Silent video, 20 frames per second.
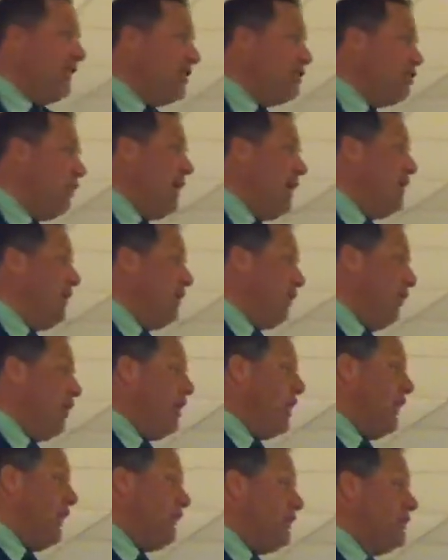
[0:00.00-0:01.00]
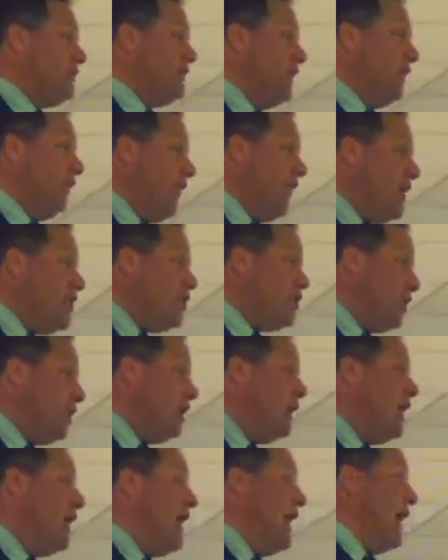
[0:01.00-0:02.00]
That's why the free gift of
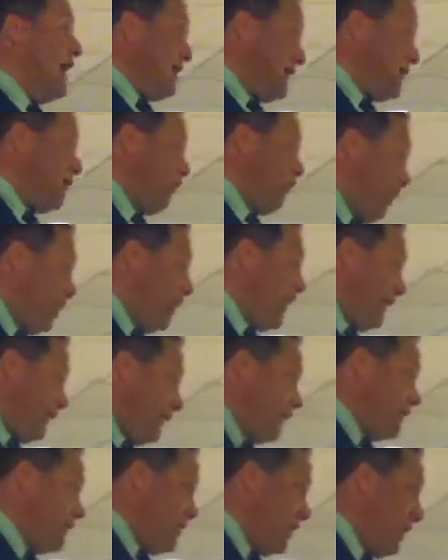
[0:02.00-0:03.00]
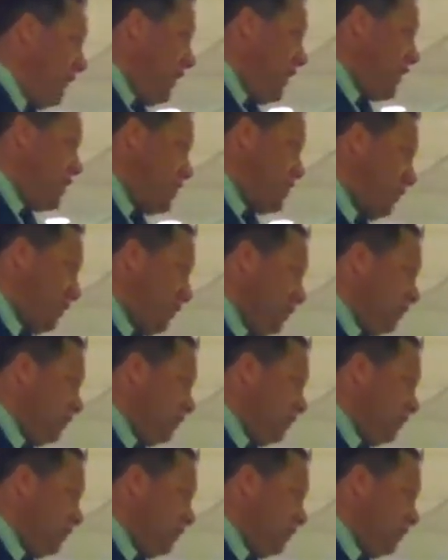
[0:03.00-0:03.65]
salvation is the free gift of salvation.